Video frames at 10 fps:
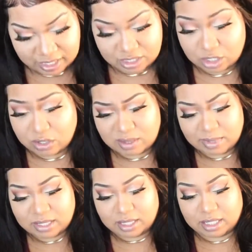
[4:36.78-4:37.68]
There's no
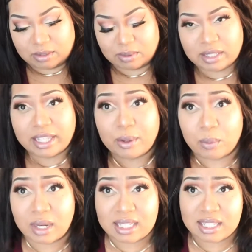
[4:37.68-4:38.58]
smell to this one. There
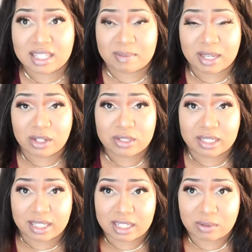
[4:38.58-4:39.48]
was a smell
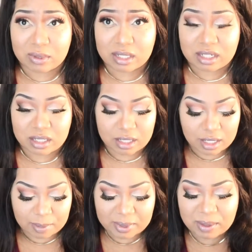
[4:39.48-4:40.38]
to this one,
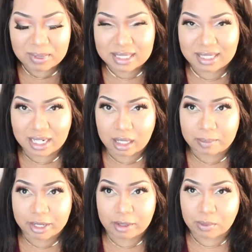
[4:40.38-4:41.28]
but it wasn't
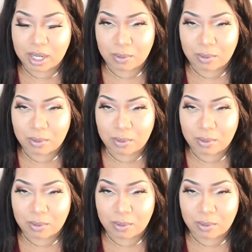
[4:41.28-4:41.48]
unbearable.